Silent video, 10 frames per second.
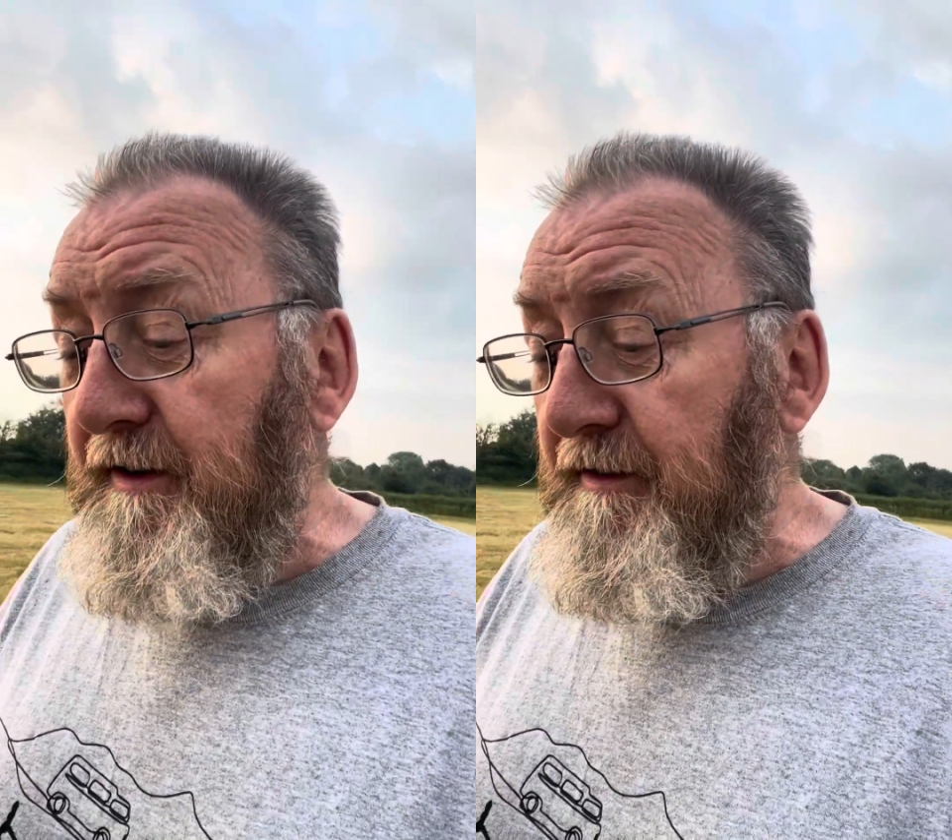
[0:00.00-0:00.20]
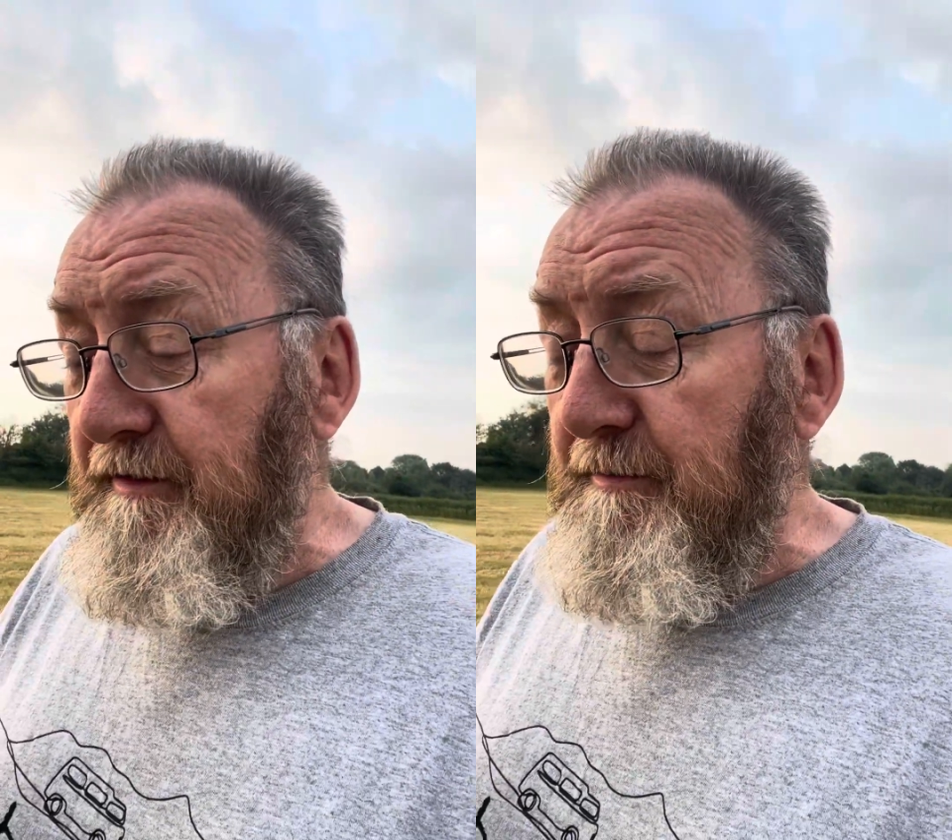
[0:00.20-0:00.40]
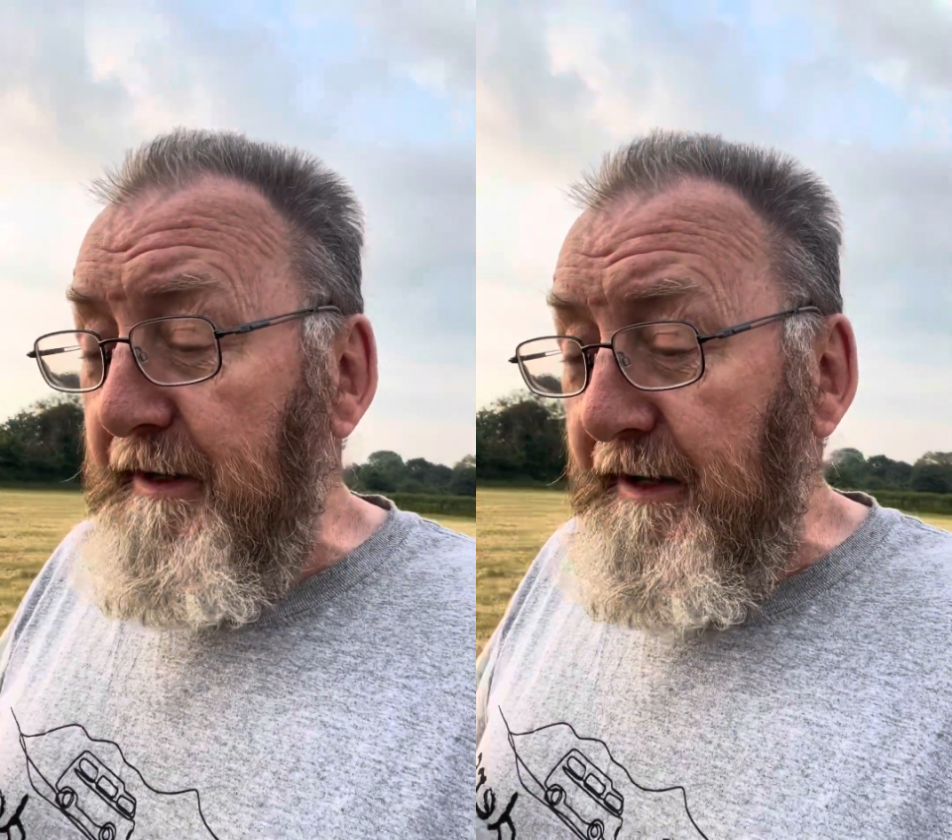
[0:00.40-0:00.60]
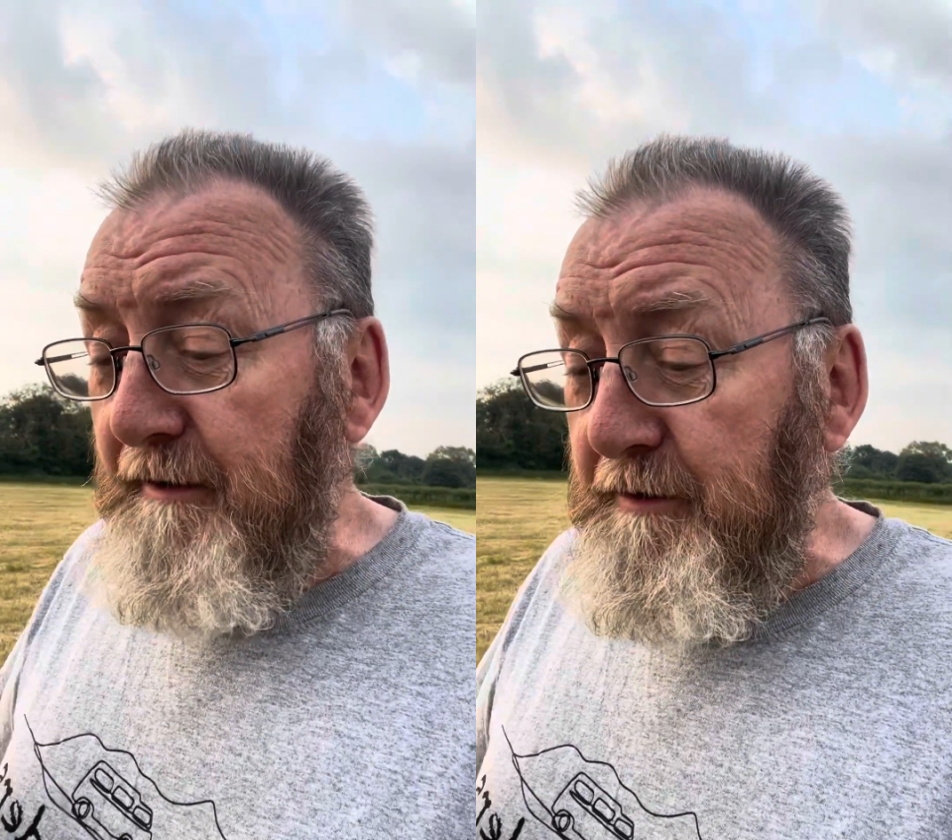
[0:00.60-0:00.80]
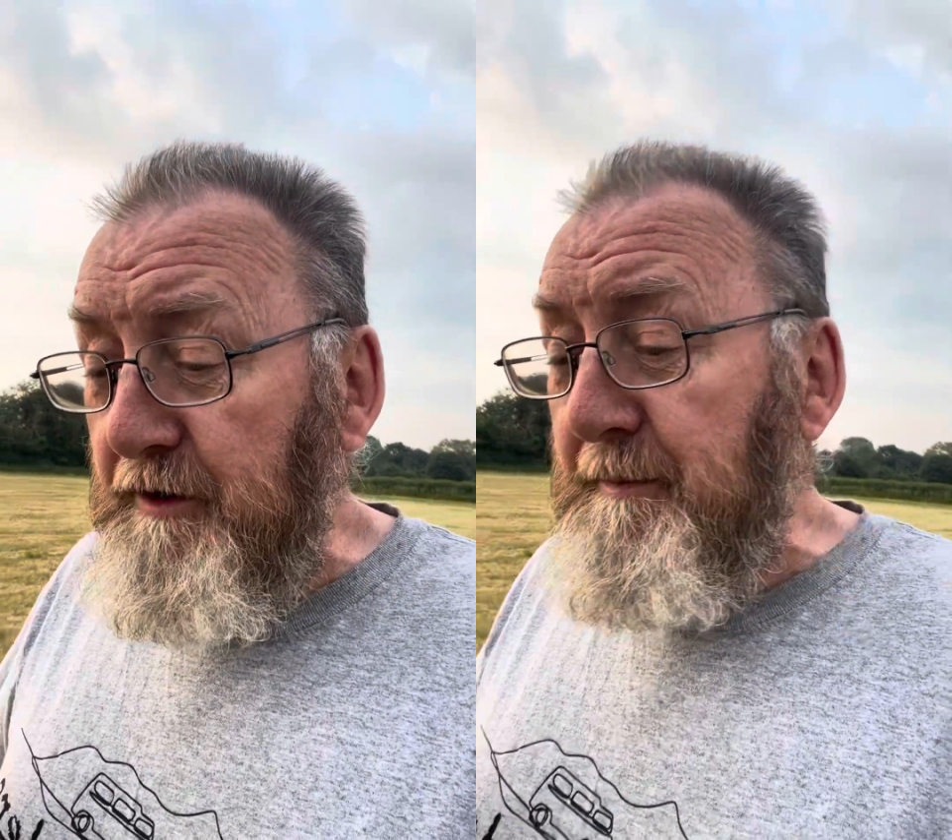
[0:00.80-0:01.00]
of them there,
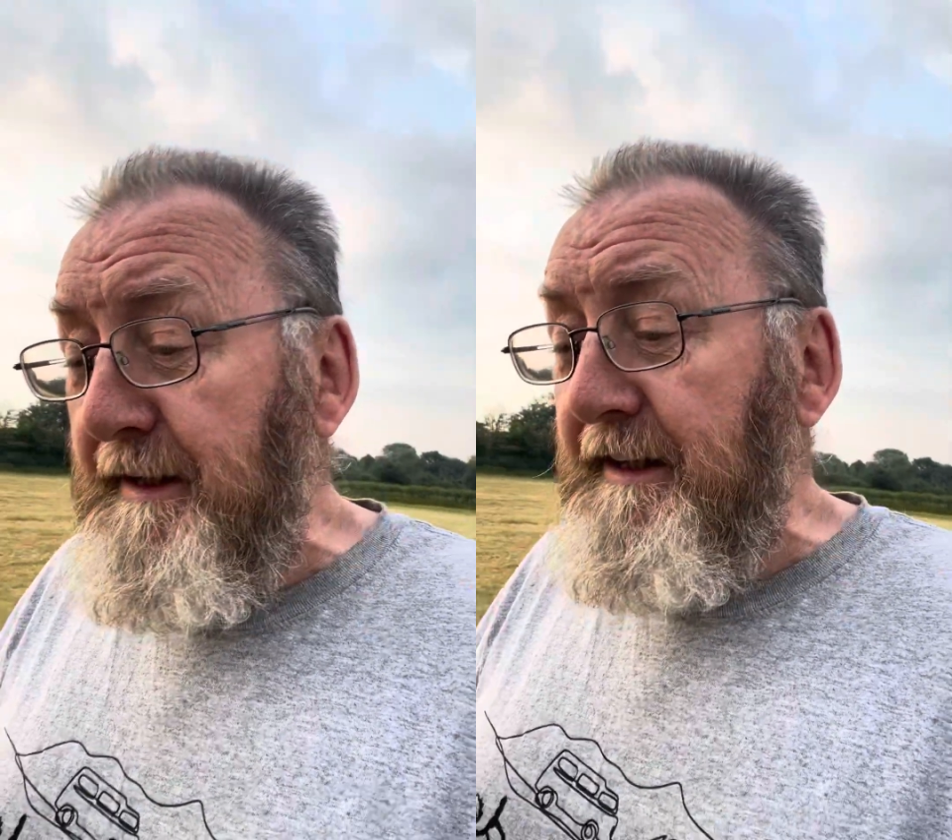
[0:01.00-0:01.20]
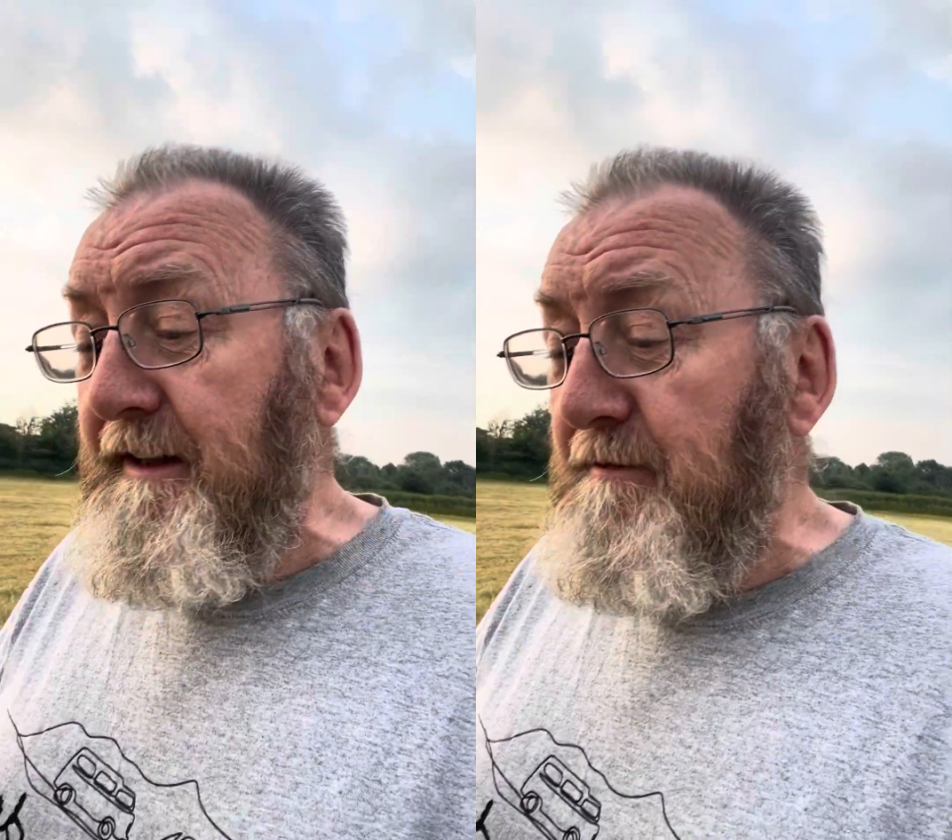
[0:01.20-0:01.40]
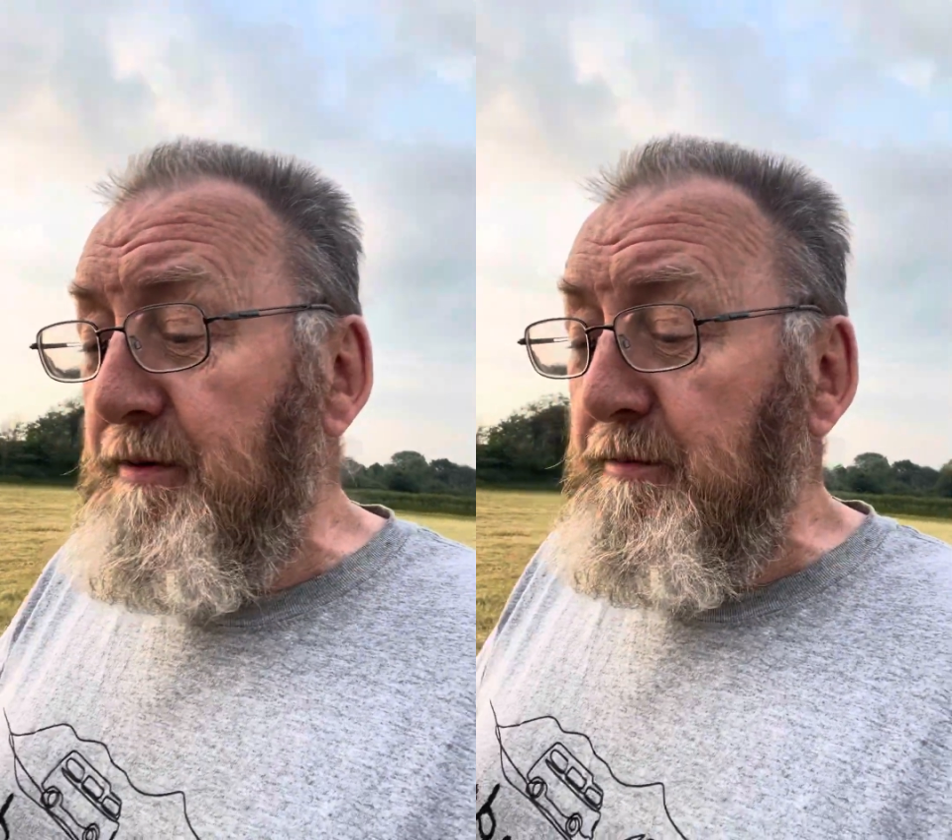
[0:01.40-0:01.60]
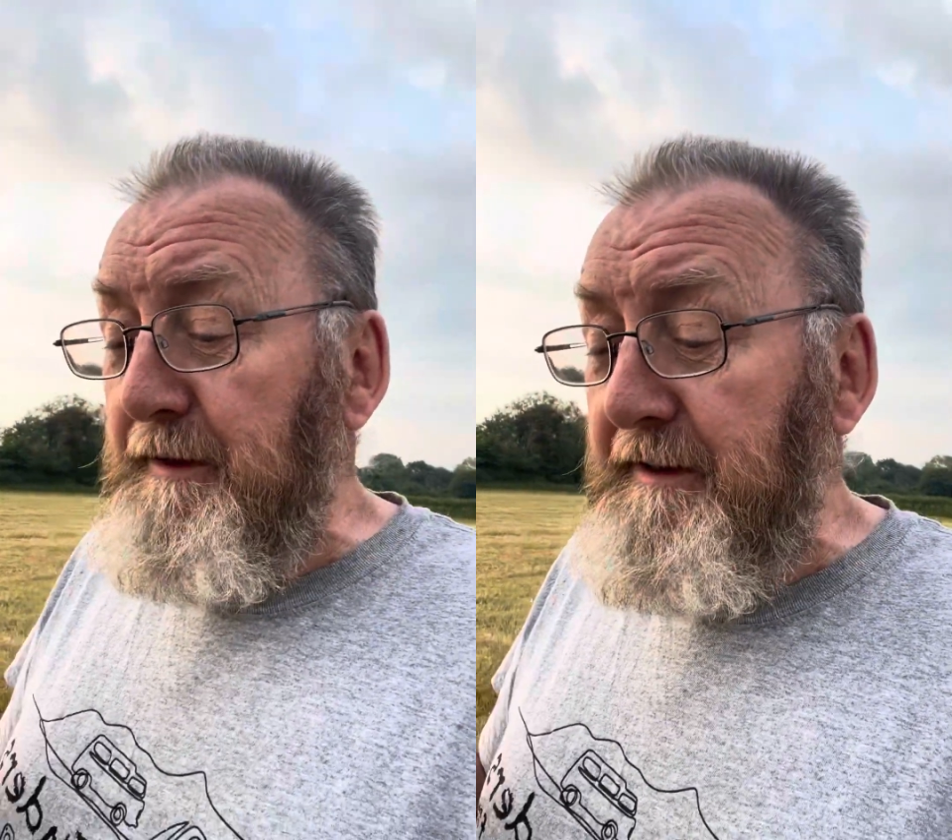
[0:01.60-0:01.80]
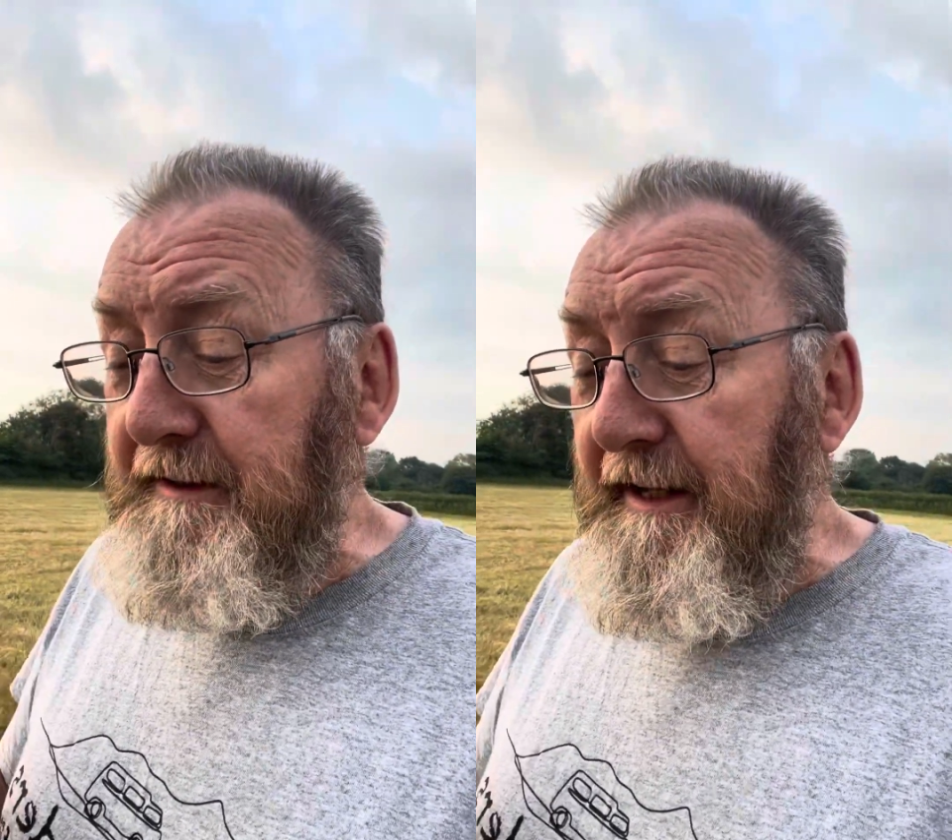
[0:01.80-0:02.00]
which I'm editing probably
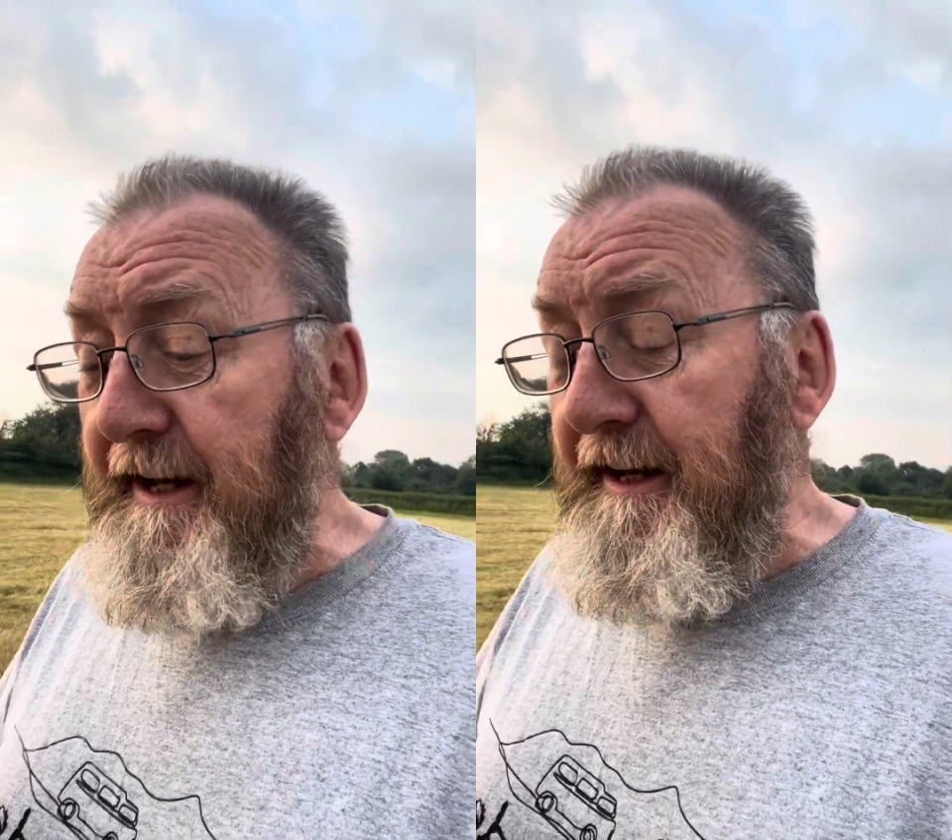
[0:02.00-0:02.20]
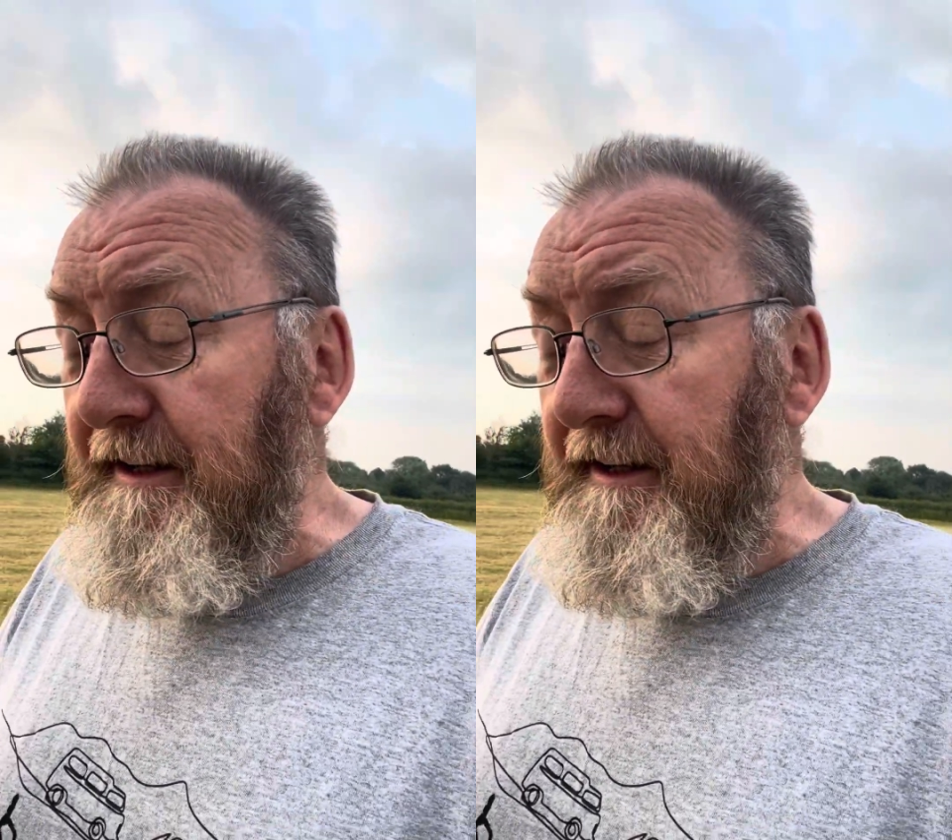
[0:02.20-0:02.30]
today,